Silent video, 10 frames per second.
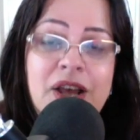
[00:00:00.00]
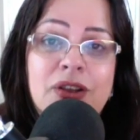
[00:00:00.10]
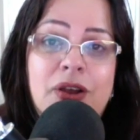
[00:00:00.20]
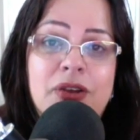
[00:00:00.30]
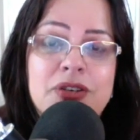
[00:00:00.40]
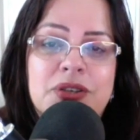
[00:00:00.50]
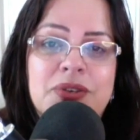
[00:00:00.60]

go to